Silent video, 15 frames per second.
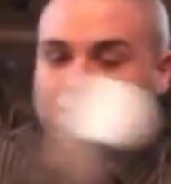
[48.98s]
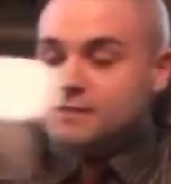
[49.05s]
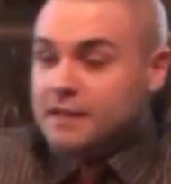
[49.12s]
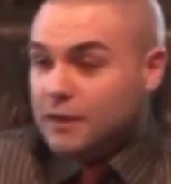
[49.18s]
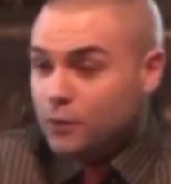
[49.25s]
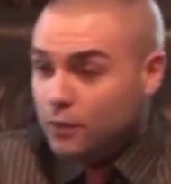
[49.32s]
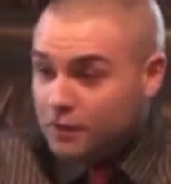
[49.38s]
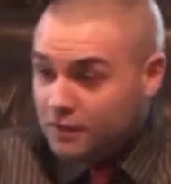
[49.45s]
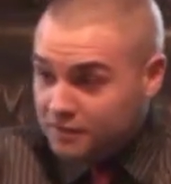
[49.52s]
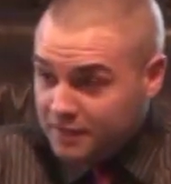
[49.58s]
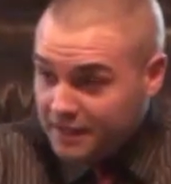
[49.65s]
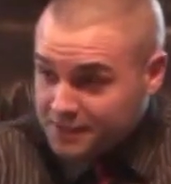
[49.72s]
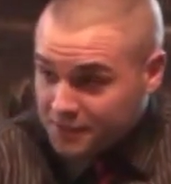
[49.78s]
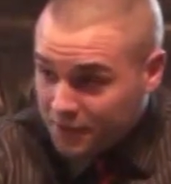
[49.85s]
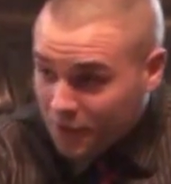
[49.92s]
Take one of
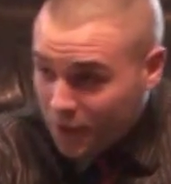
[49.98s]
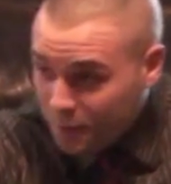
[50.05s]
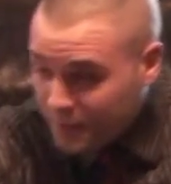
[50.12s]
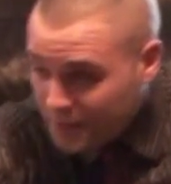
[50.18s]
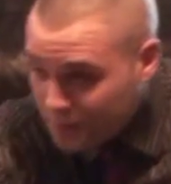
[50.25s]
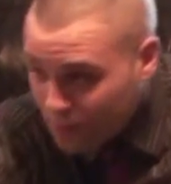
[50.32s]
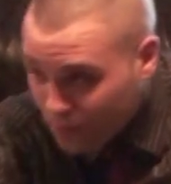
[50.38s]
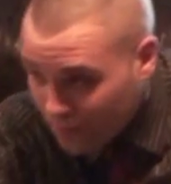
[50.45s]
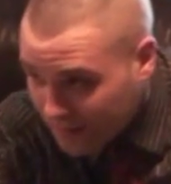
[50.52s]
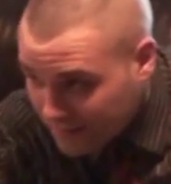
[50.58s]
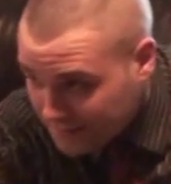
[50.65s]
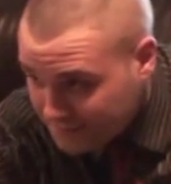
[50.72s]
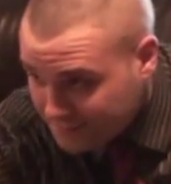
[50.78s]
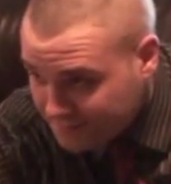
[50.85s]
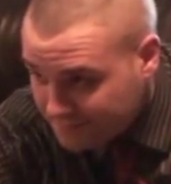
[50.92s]
these and call me in the morning.